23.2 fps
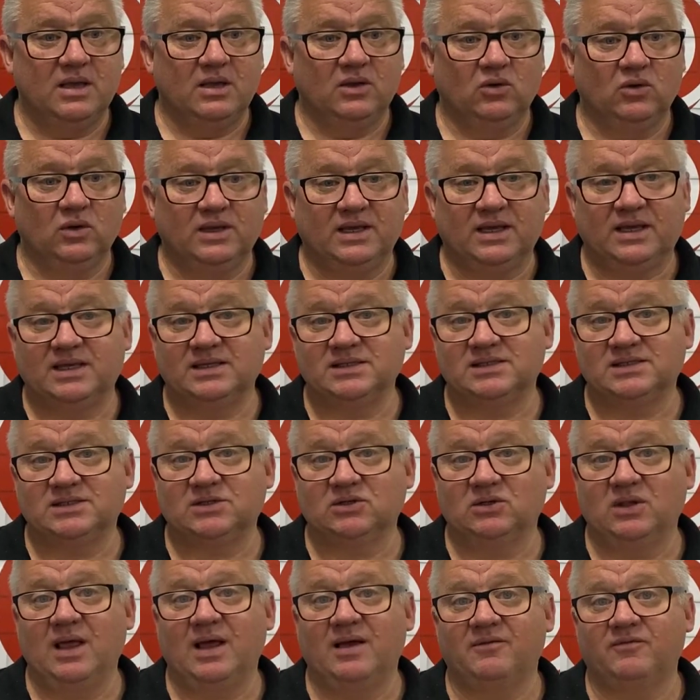Look, you can
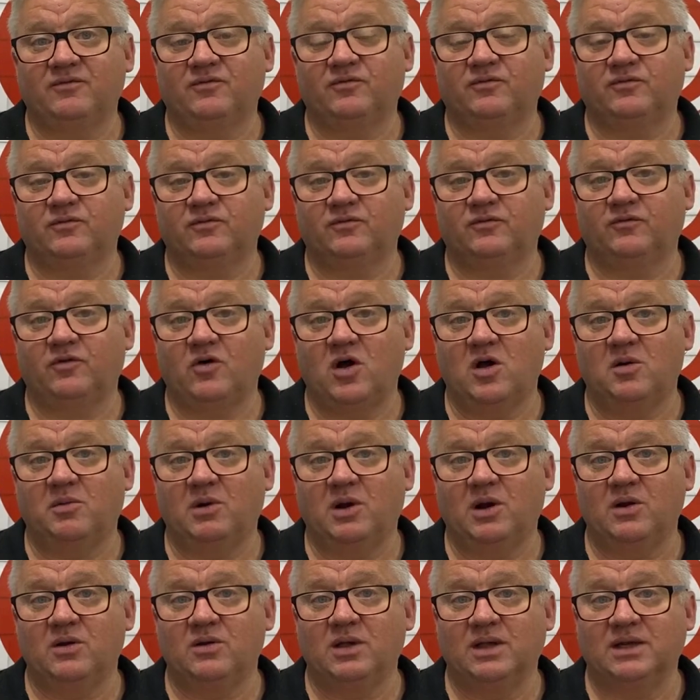still have
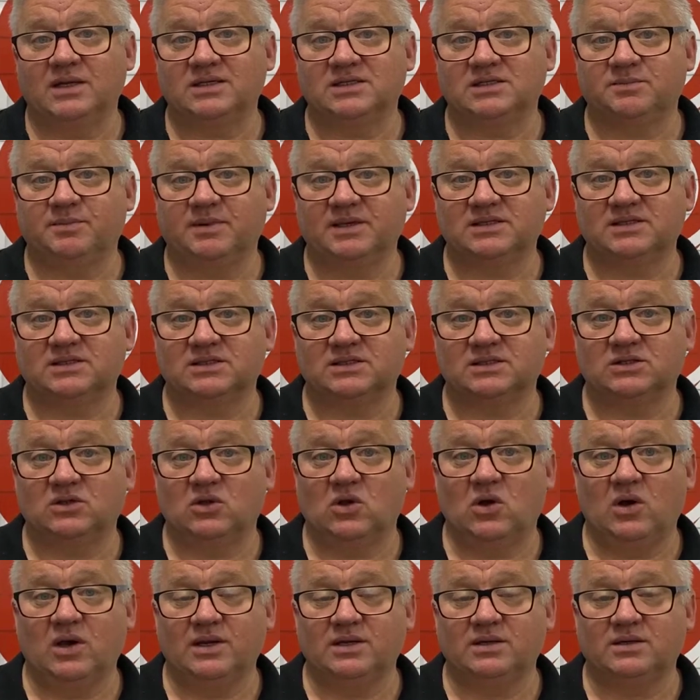fibro and
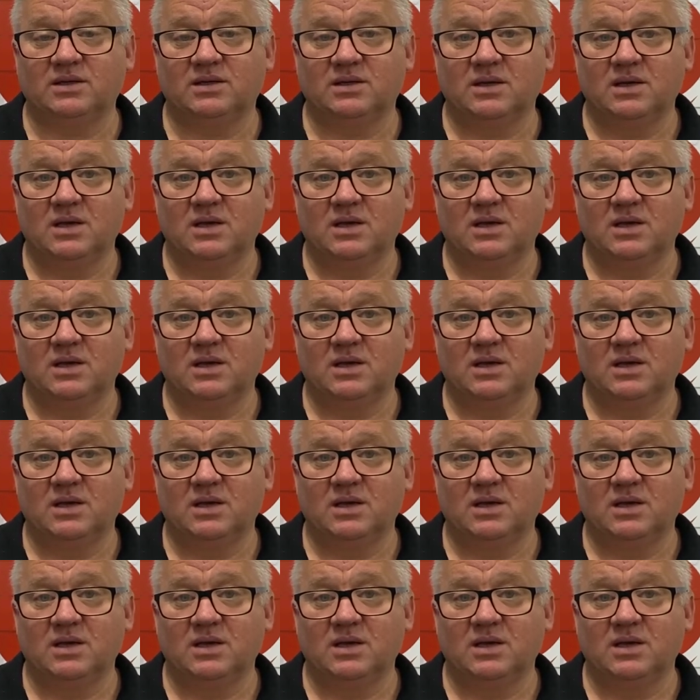asbestos-lined